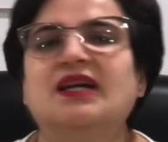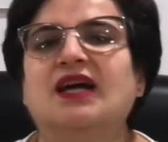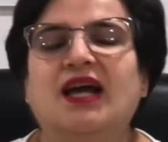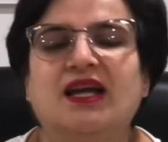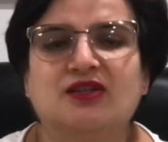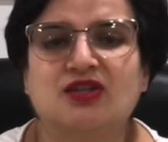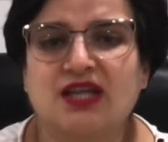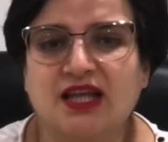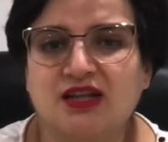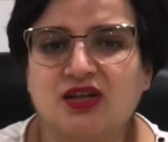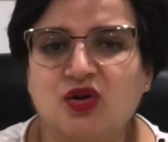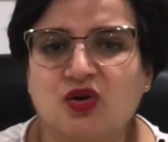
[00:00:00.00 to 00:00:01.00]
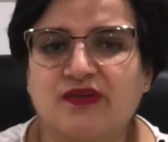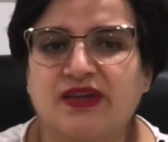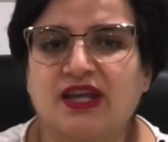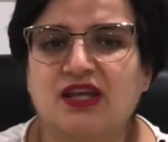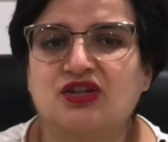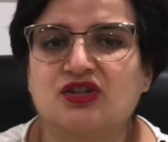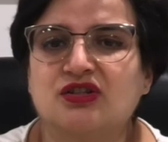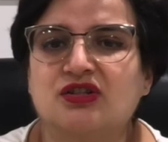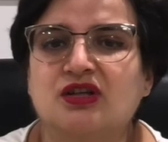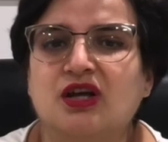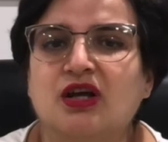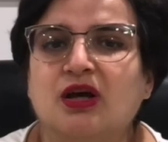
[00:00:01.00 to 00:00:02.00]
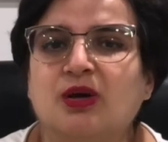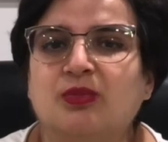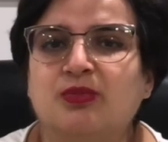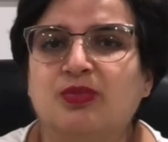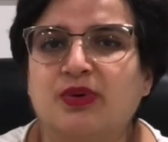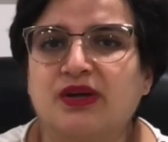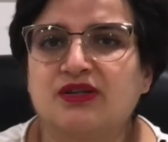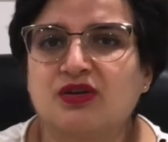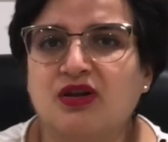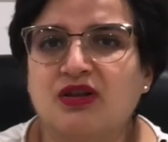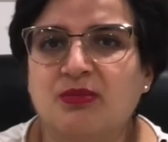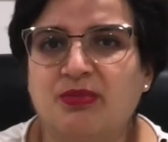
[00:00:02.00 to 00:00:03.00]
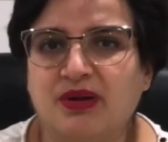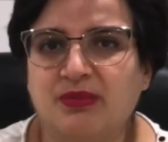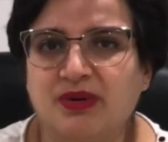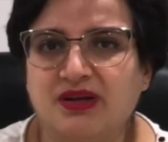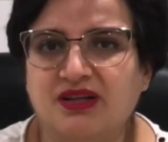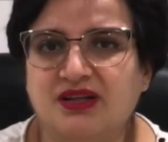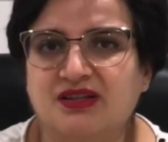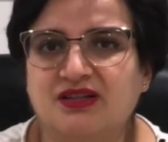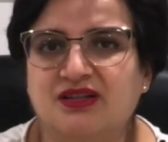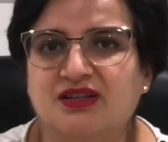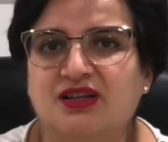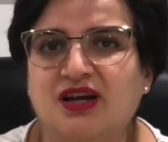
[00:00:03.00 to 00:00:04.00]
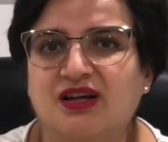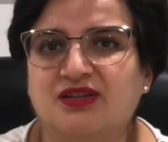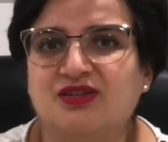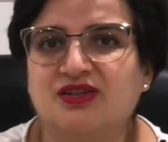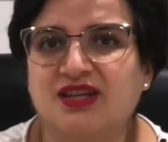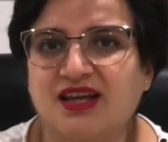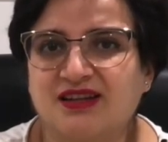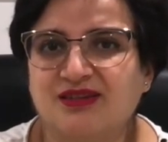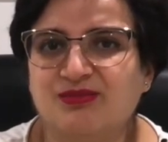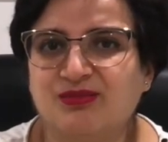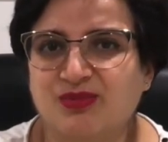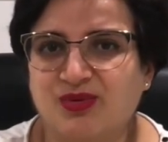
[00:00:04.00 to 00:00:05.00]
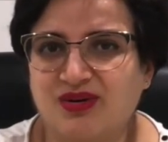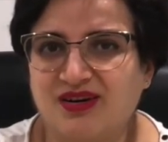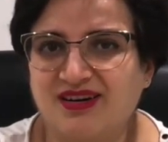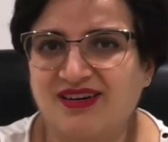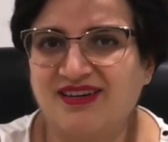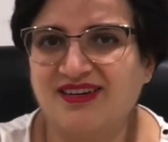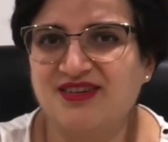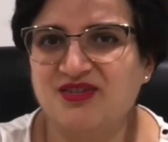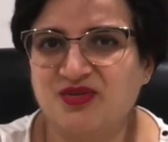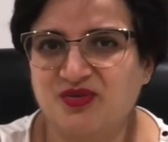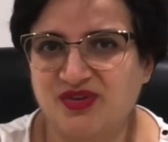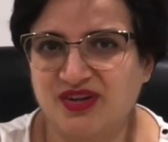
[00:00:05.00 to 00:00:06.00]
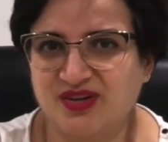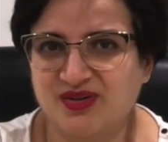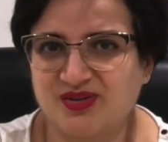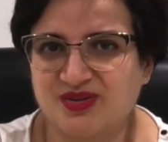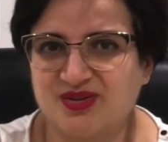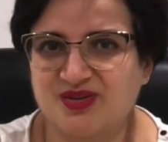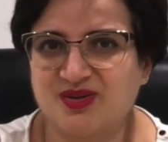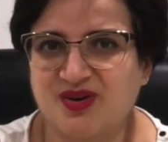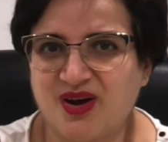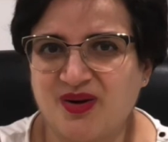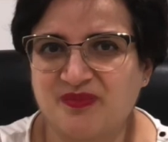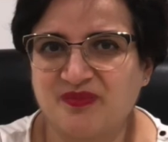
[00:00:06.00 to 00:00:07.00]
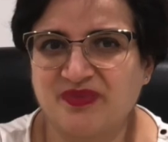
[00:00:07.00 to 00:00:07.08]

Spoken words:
and to get the notifications, press on the bell button to get more new videos to come.